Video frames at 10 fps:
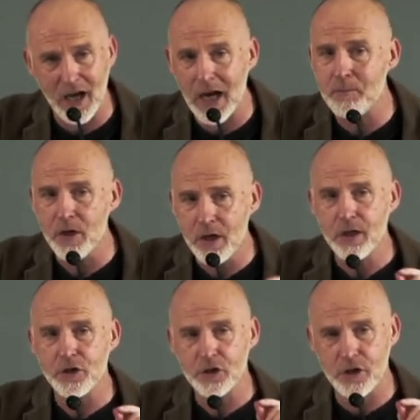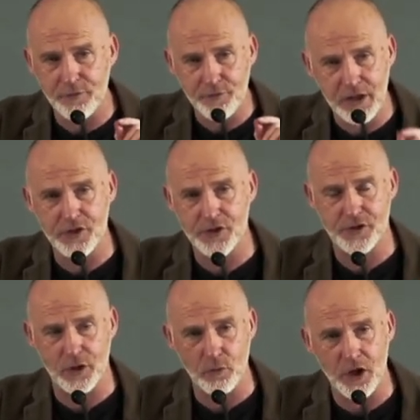I'm
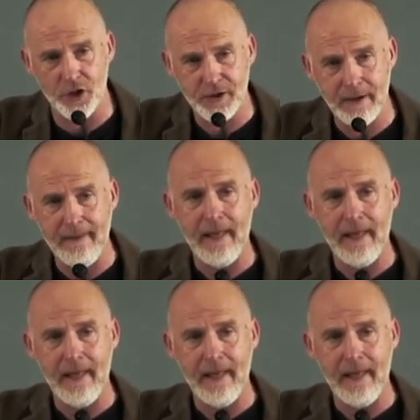convinced there was.